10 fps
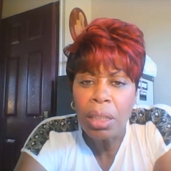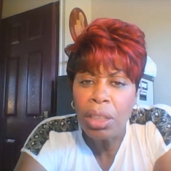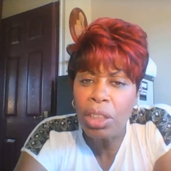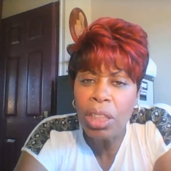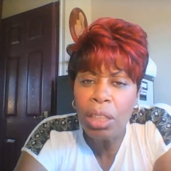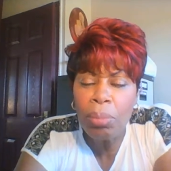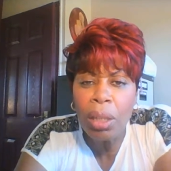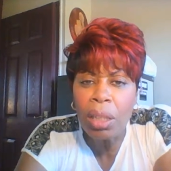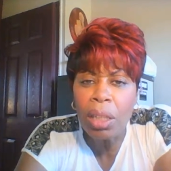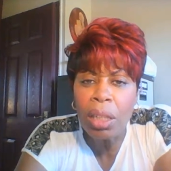She said,
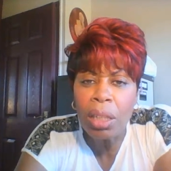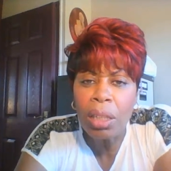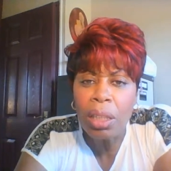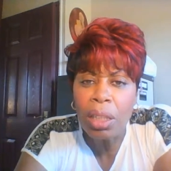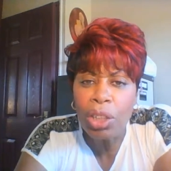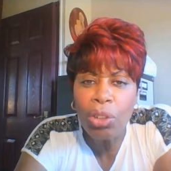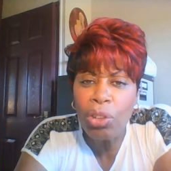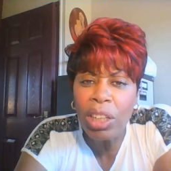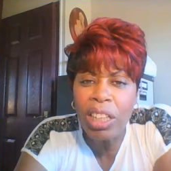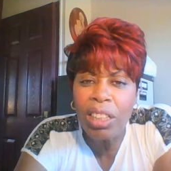Myrna, you're
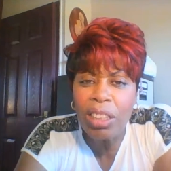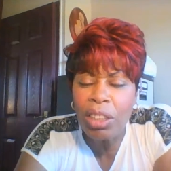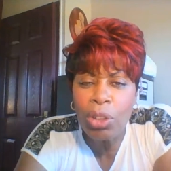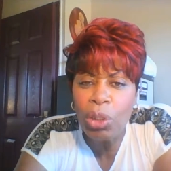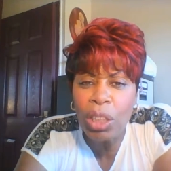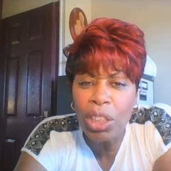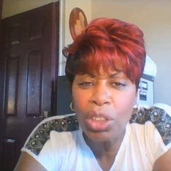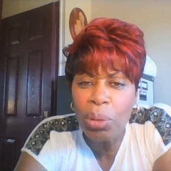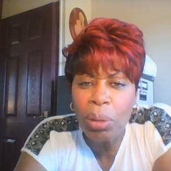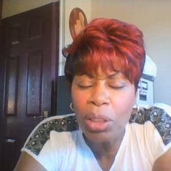looking, you're looking,
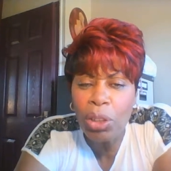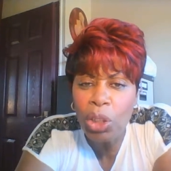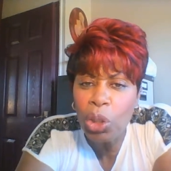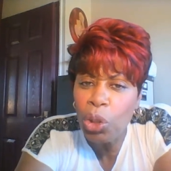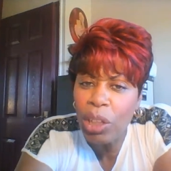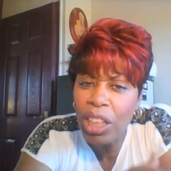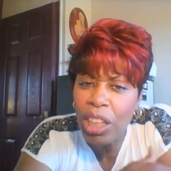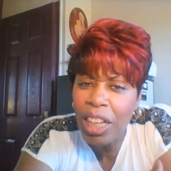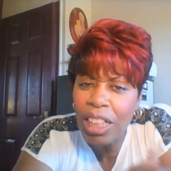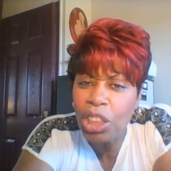to, you, are
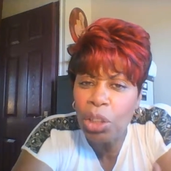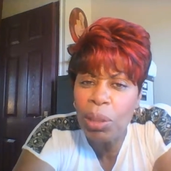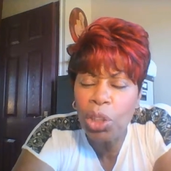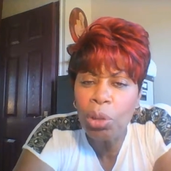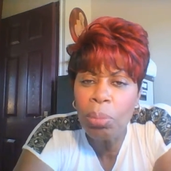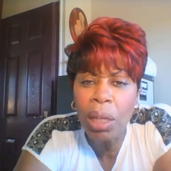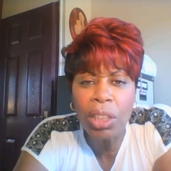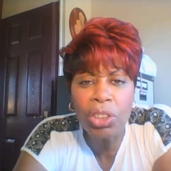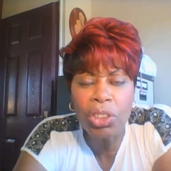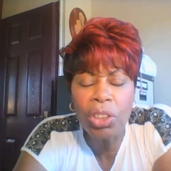looking into it too
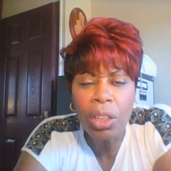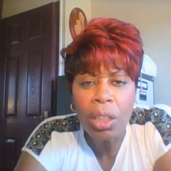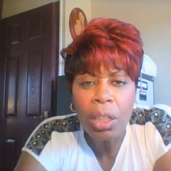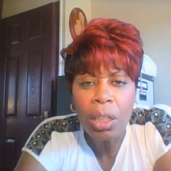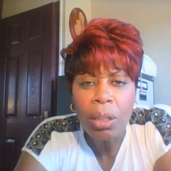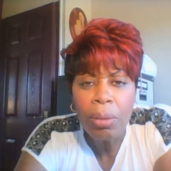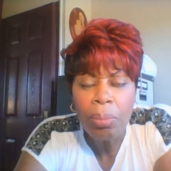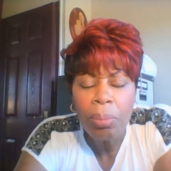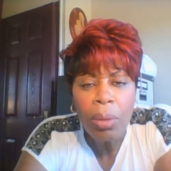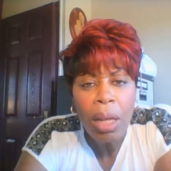much.
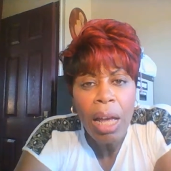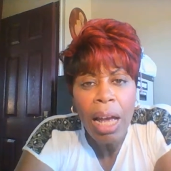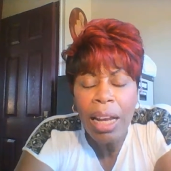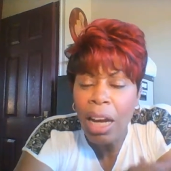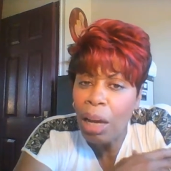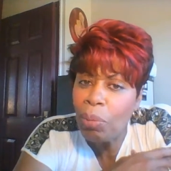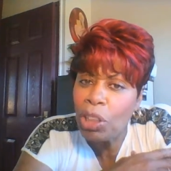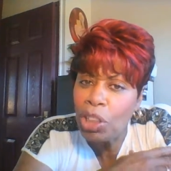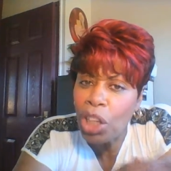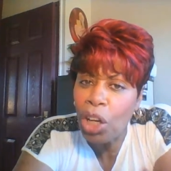And I
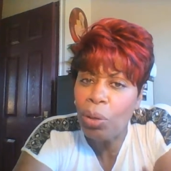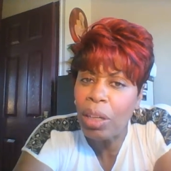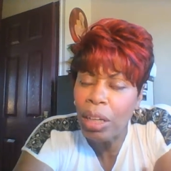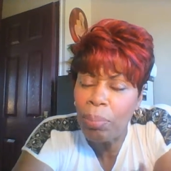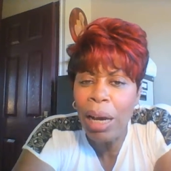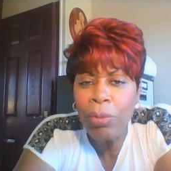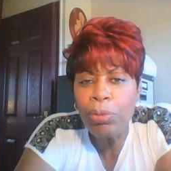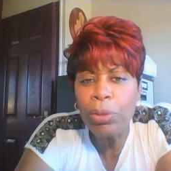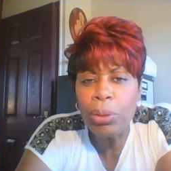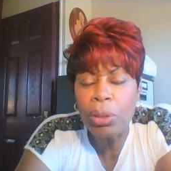was totally
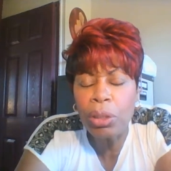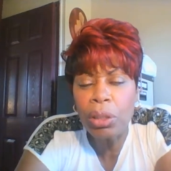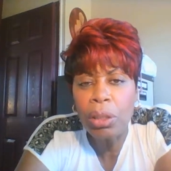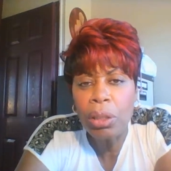baffled.